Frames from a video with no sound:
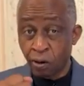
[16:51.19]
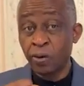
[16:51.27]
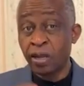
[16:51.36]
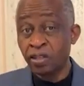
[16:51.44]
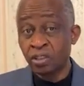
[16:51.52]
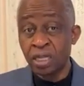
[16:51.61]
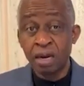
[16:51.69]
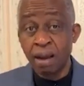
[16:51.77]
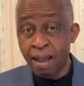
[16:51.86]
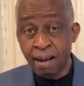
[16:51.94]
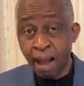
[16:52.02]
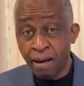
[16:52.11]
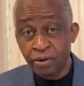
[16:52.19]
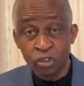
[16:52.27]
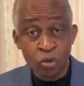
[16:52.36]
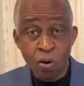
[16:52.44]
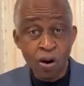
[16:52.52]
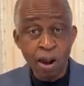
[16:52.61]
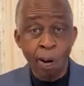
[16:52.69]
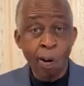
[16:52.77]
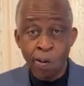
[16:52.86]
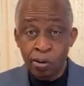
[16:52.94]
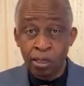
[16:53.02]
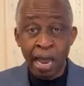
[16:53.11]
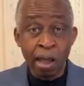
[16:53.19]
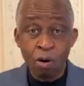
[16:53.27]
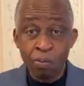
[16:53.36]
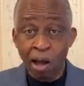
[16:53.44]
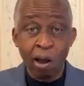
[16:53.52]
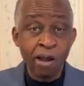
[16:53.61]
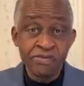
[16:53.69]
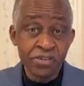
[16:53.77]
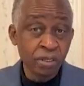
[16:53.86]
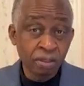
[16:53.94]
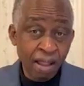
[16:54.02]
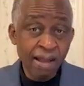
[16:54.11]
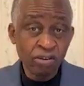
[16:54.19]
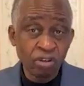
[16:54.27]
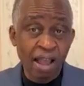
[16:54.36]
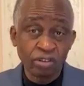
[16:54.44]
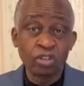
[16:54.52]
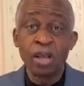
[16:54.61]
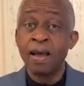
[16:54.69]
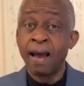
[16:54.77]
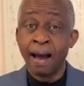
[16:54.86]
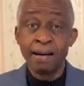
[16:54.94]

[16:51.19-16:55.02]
a rugged state like Arizona or Oklahoma or even Texas.